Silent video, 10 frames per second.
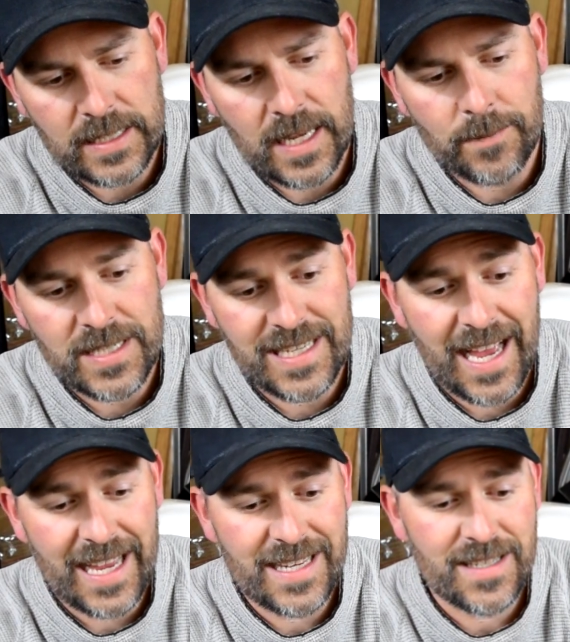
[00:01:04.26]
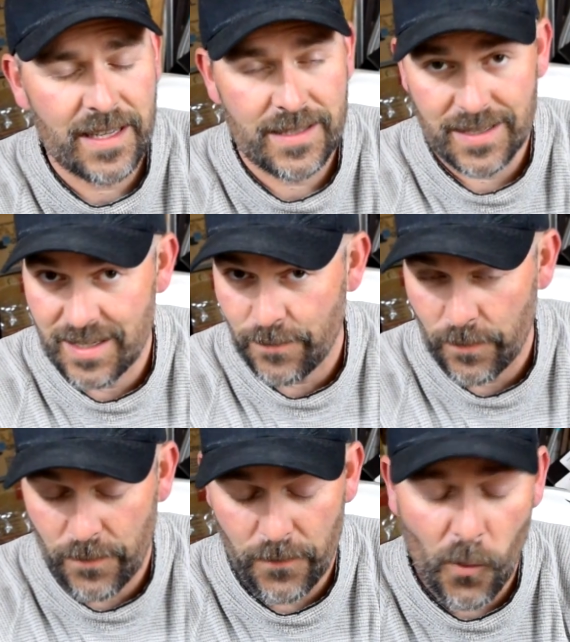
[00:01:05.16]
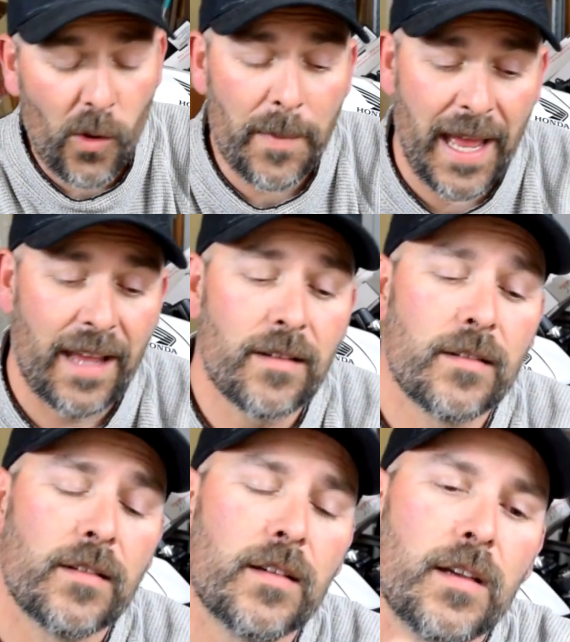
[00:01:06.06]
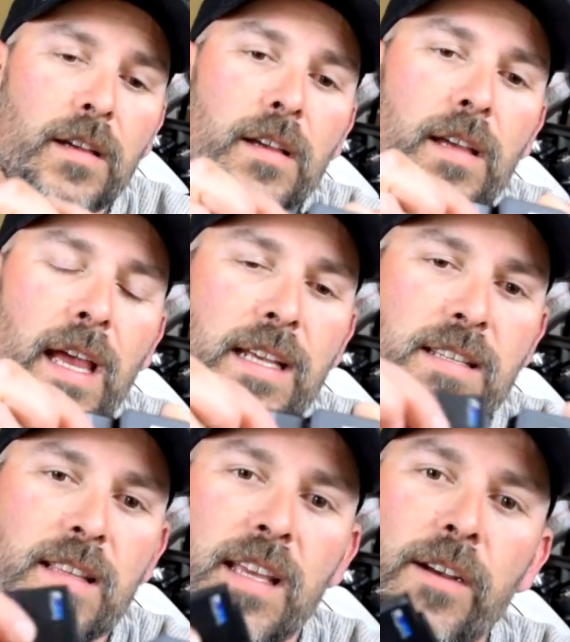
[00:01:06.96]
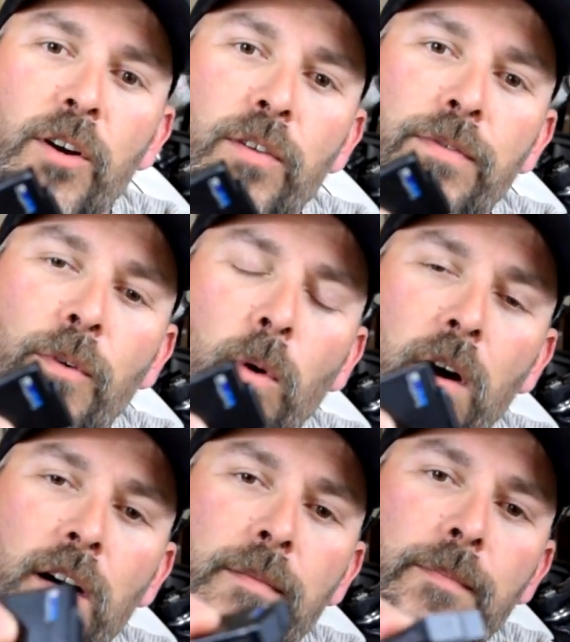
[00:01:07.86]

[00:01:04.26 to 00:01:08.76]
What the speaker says: same size, it's a different format as the Hero 4,